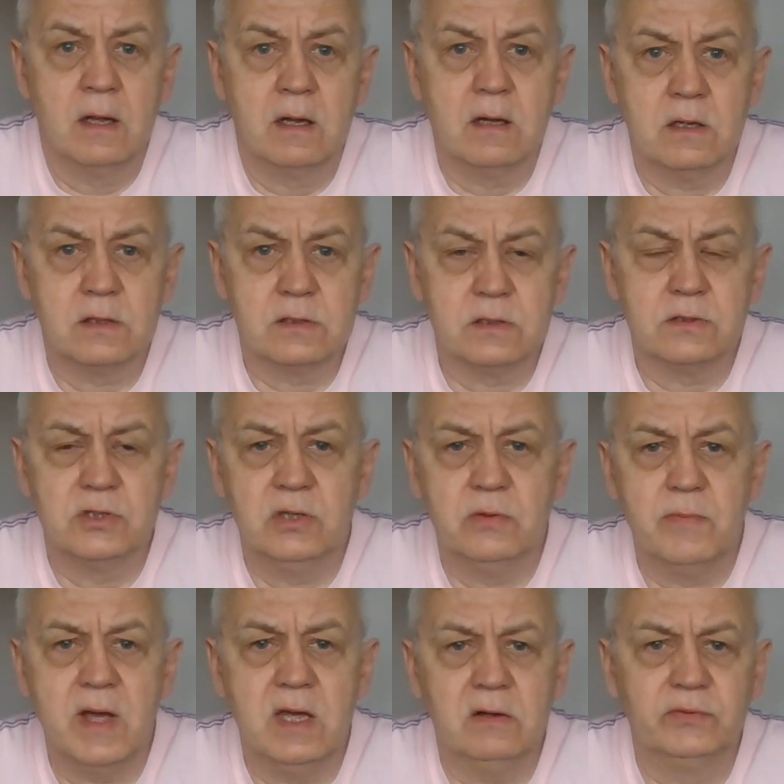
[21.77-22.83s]
Because as you
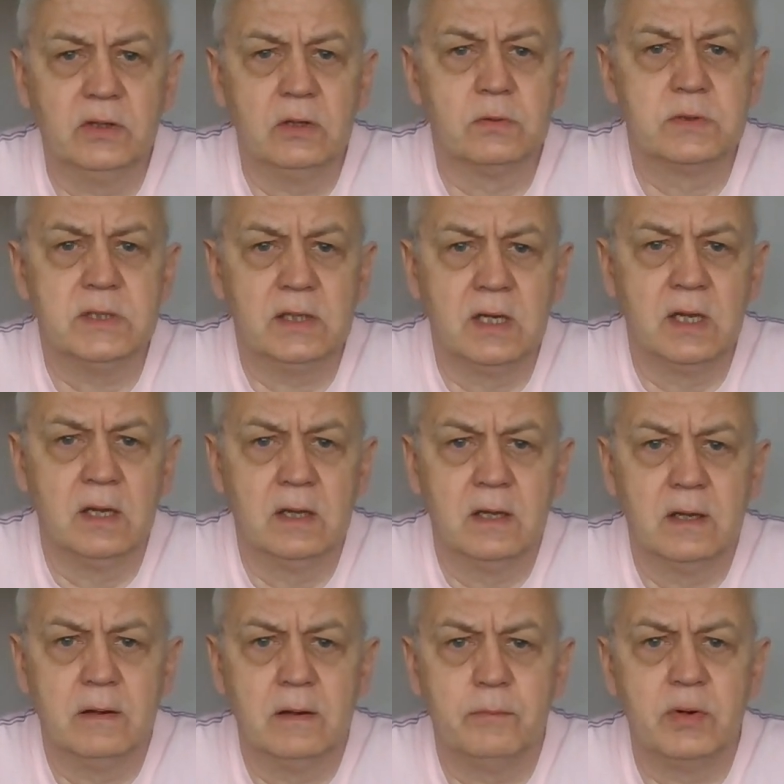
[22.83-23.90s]
may have noted
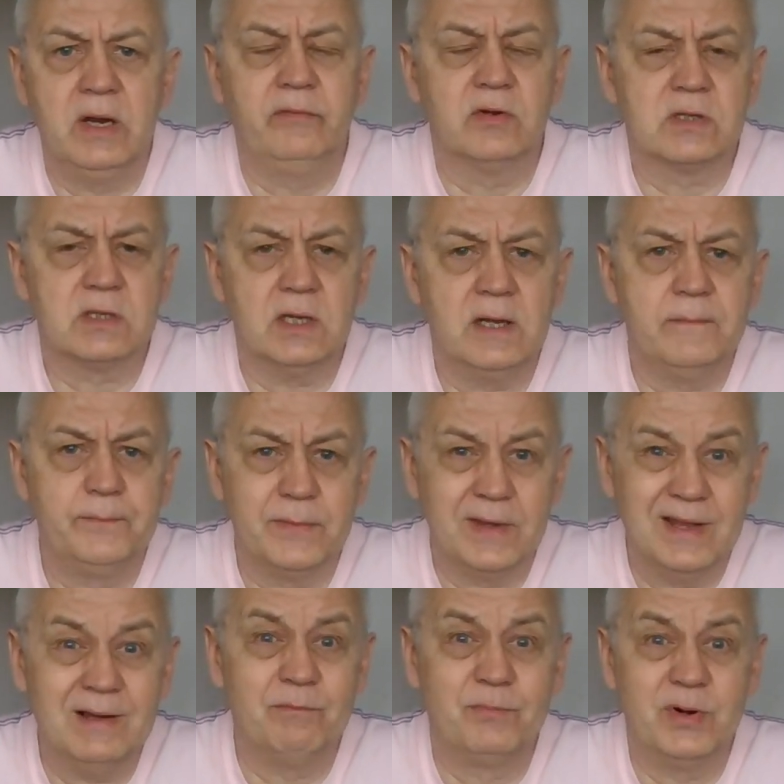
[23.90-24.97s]
previously,
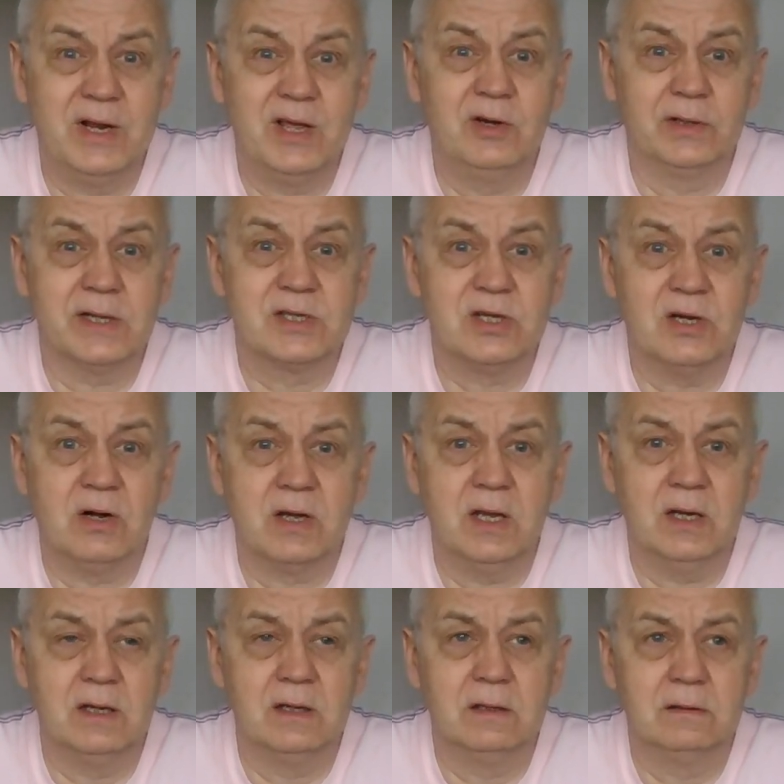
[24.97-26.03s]
I'm pretty good at
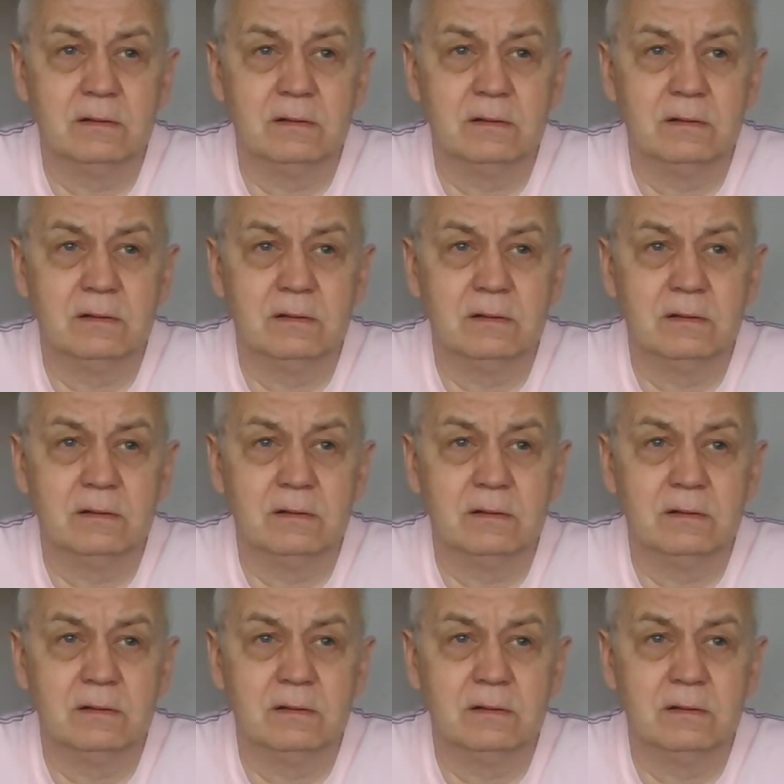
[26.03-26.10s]
talking.